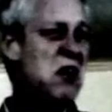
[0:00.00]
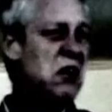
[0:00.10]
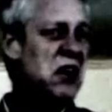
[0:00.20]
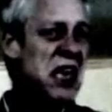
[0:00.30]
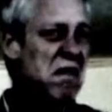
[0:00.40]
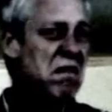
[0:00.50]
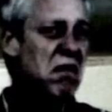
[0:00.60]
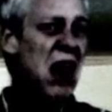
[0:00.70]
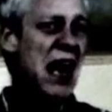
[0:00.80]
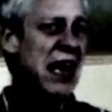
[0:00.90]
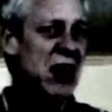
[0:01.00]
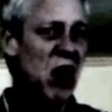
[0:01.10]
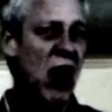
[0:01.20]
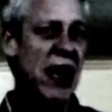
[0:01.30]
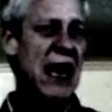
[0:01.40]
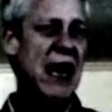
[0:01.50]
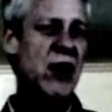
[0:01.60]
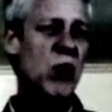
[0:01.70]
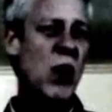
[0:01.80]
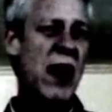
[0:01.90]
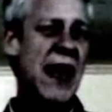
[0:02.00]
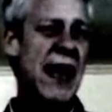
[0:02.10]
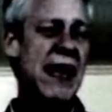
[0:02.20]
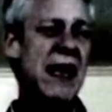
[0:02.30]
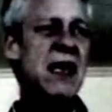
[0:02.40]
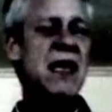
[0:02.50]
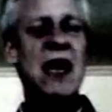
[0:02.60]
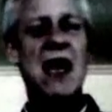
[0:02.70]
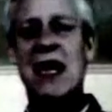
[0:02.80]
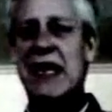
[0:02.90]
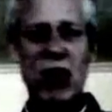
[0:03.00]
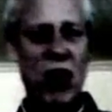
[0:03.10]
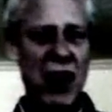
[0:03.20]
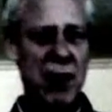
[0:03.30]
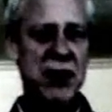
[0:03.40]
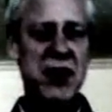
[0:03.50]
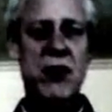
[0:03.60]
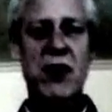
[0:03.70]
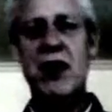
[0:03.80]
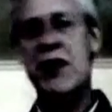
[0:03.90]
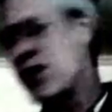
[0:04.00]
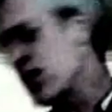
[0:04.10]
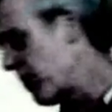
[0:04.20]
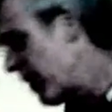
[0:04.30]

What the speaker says: early, get it Friday, knock it out of the way, get all that material under your